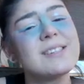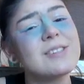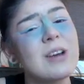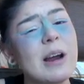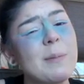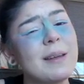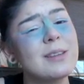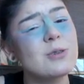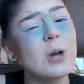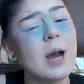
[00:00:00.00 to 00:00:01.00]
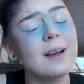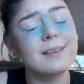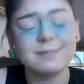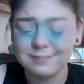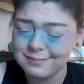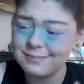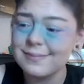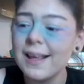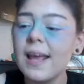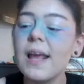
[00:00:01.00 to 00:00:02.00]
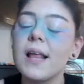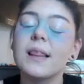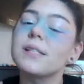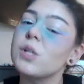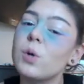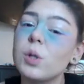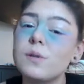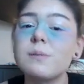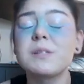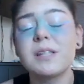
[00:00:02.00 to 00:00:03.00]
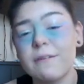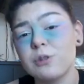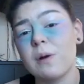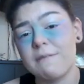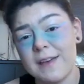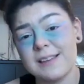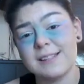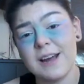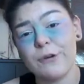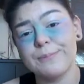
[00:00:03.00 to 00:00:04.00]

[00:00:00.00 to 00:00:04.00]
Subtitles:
Sorry about the truck. Let's go glue some stuff to our face now.